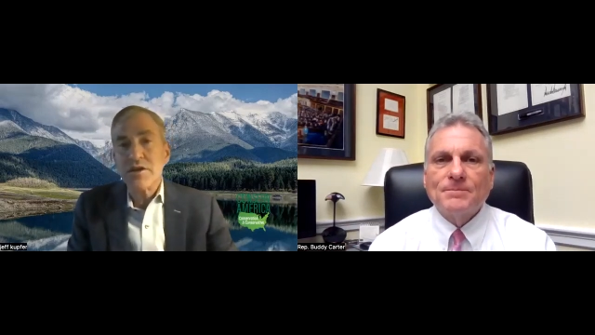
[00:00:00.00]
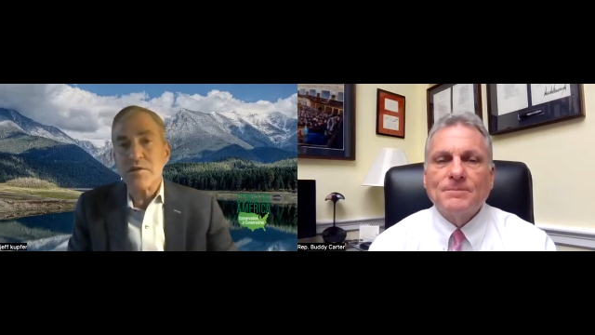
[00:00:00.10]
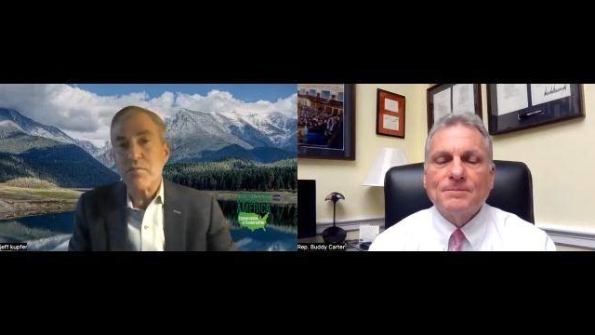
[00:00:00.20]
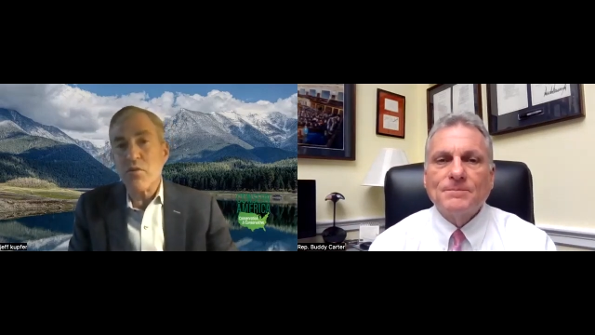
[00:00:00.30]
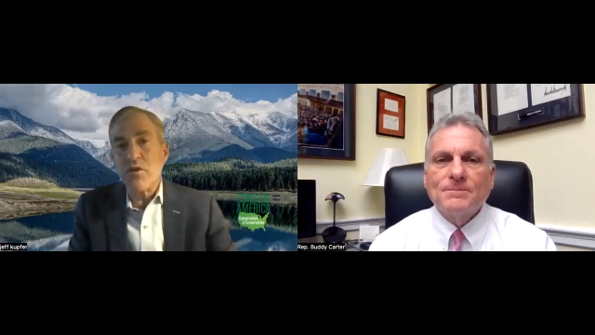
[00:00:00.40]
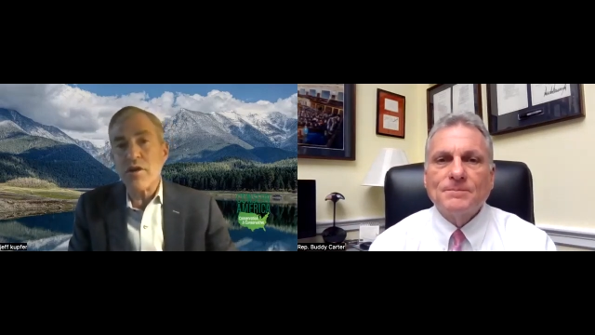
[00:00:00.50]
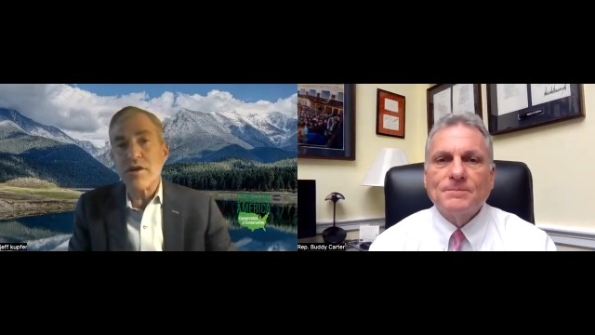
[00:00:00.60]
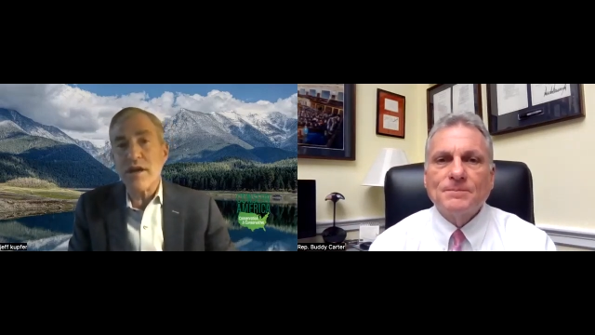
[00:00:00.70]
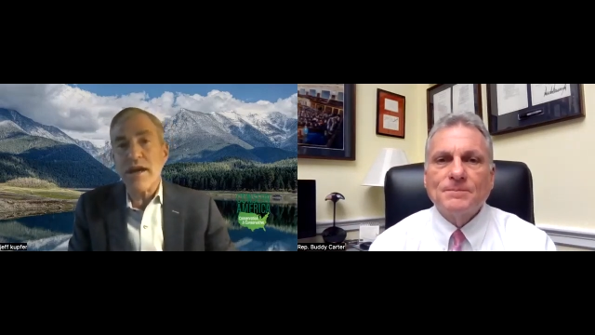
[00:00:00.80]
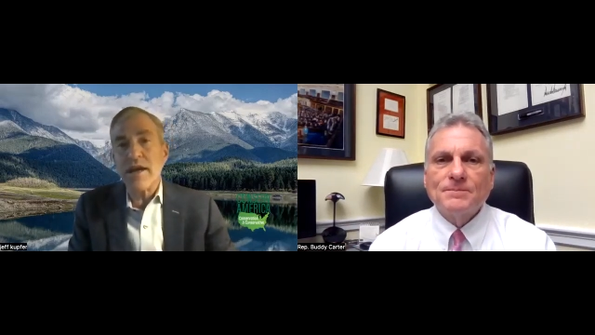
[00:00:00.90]

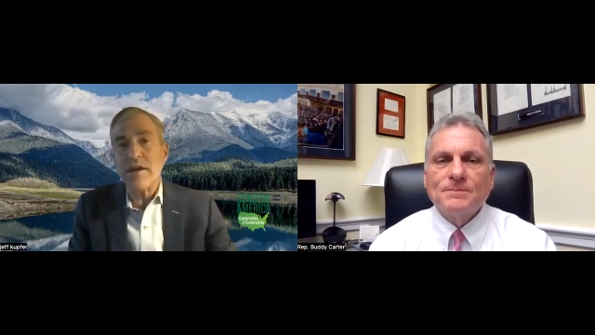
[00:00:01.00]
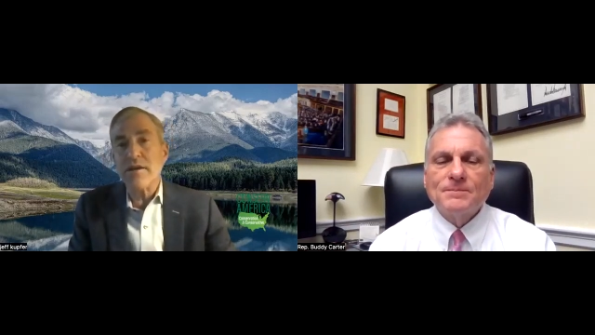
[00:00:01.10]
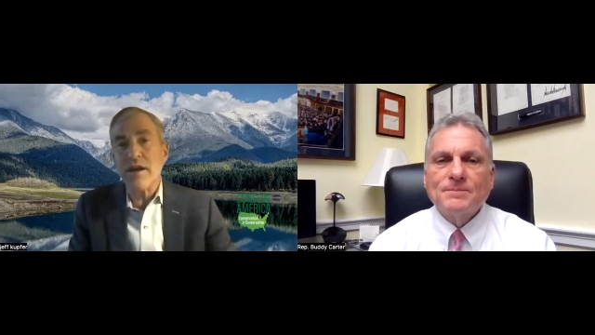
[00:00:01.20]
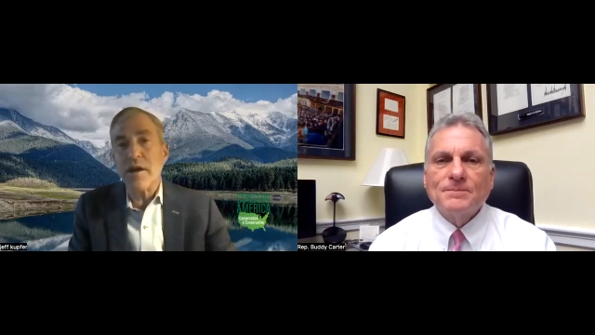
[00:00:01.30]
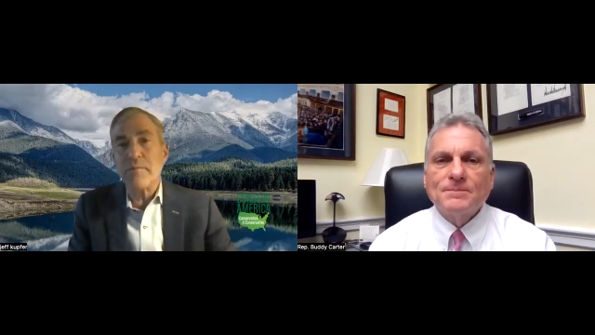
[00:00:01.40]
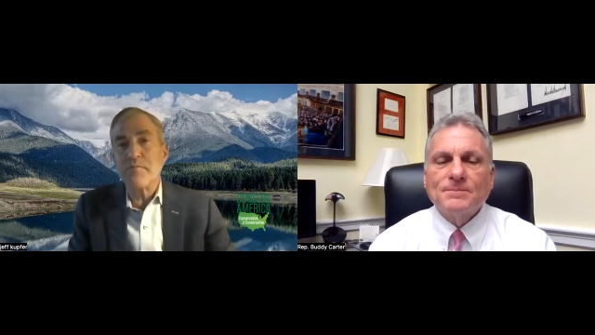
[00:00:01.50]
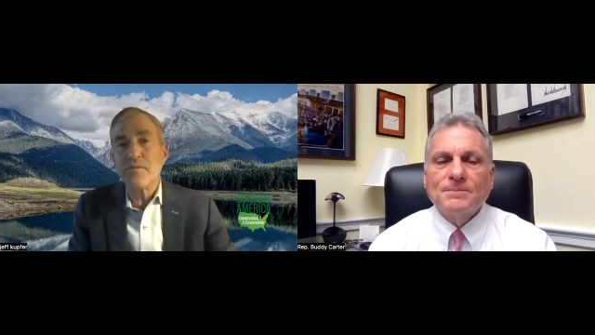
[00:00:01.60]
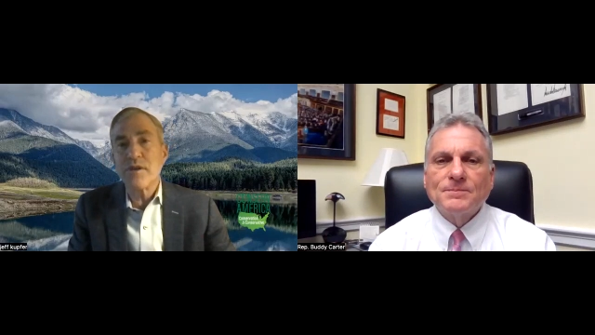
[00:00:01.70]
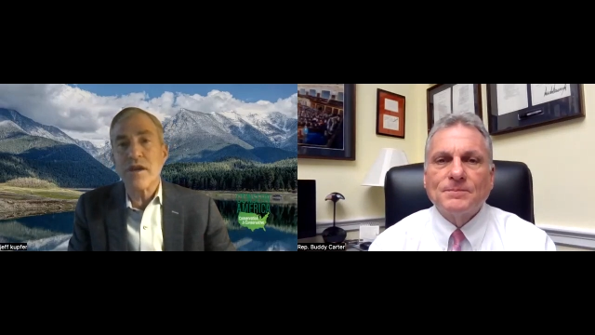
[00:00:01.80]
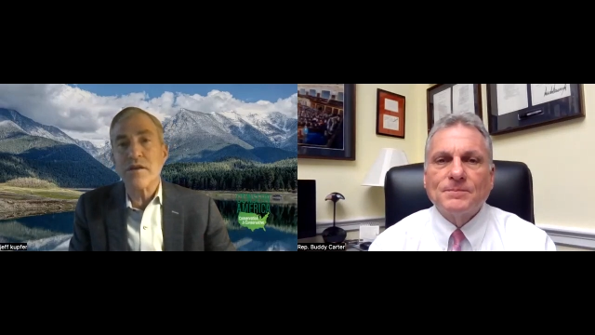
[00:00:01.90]
Speaker 1: support and uh,
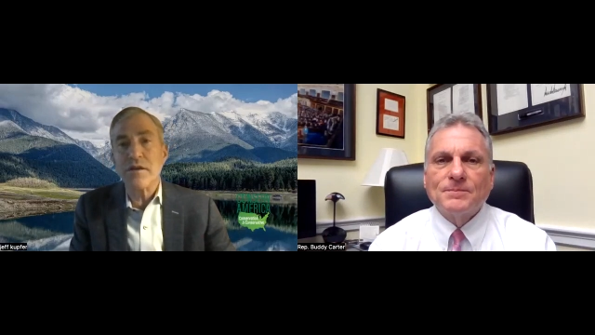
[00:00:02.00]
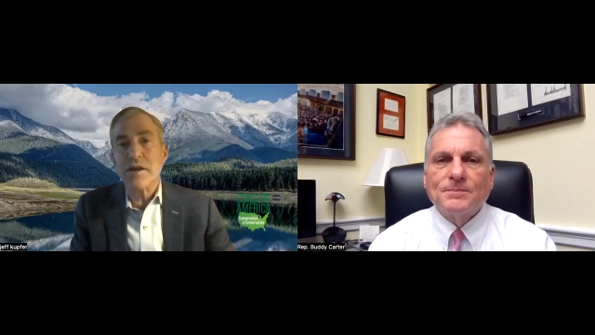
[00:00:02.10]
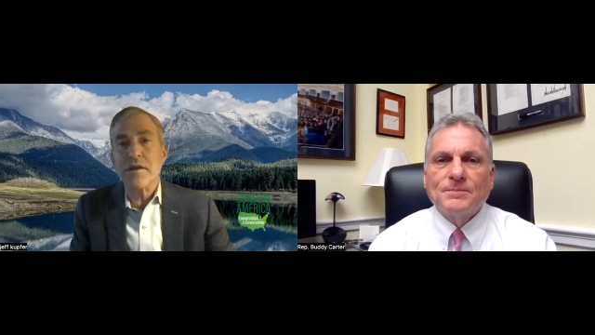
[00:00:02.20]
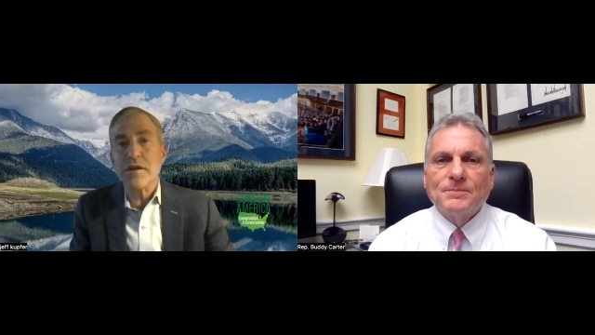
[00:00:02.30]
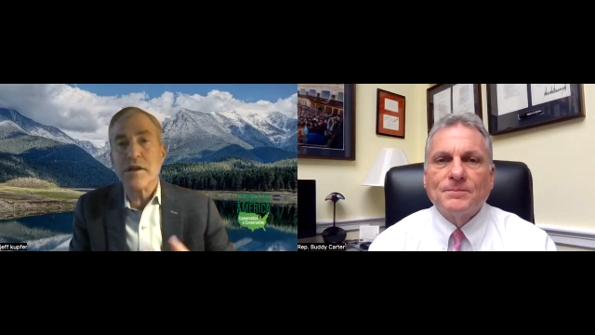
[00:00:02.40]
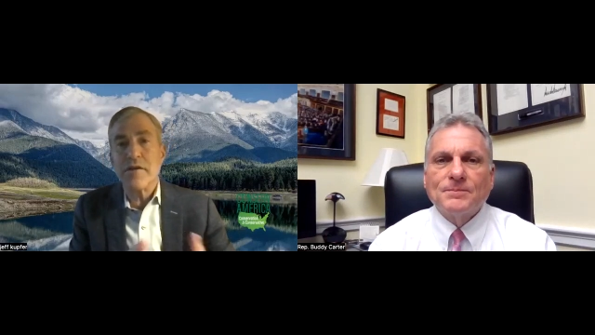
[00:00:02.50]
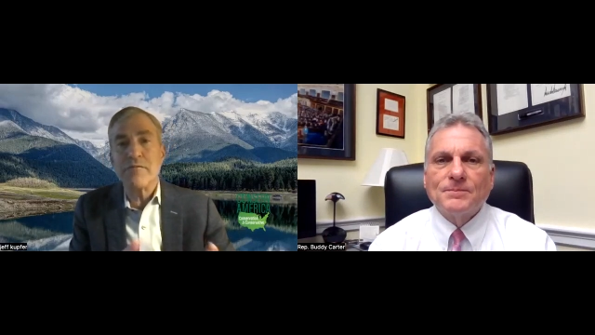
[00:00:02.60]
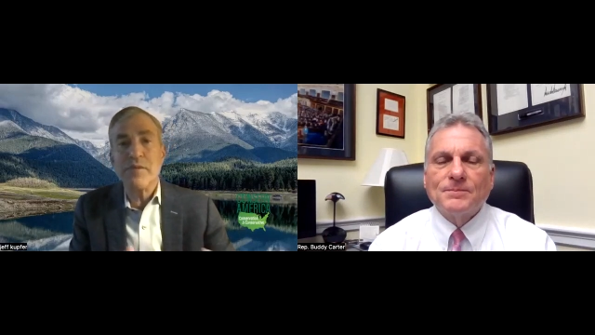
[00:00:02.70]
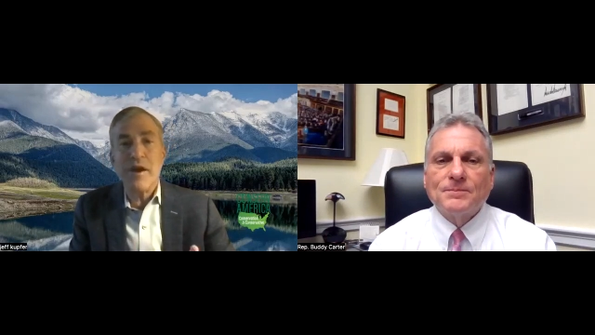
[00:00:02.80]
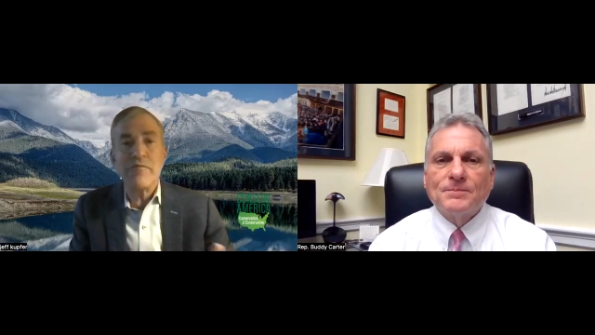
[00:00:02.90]
and and have